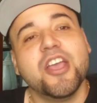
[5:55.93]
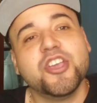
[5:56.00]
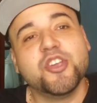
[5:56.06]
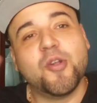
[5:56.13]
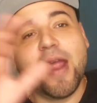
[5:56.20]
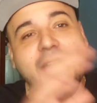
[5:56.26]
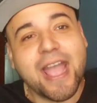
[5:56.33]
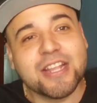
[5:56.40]

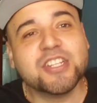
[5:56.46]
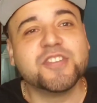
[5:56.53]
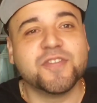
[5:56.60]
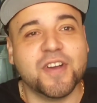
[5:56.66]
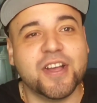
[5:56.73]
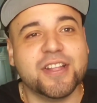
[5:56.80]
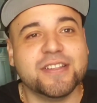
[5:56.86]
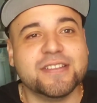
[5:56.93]
your hedge
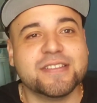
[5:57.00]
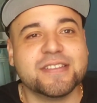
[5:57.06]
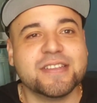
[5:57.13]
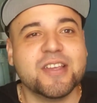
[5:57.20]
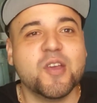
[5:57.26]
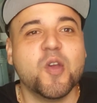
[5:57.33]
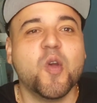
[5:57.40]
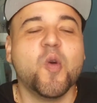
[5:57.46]
funds
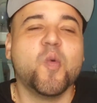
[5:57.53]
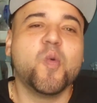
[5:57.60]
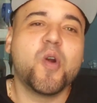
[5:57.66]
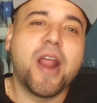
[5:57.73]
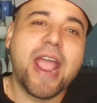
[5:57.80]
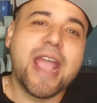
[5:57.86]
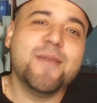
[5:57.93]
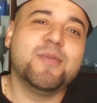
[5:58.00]

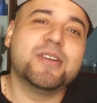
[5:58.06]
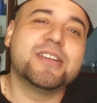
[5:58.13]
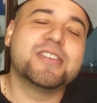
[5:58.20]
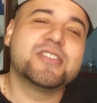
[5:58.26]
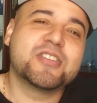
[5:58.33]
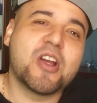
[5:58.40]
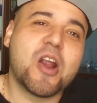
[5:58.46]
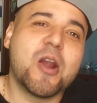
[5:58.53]
were able to
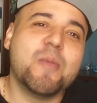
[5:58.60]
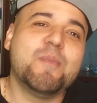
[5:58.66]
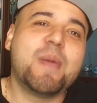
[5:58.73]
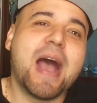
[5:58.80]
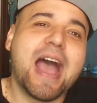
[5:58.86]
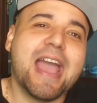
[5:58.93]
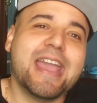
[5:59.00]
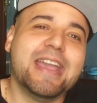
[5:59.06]
start
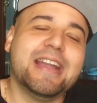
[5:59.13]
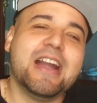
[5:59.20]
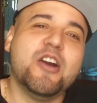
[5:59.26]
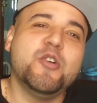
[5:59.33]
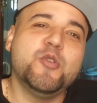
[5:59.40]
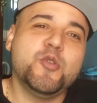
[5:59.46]
buying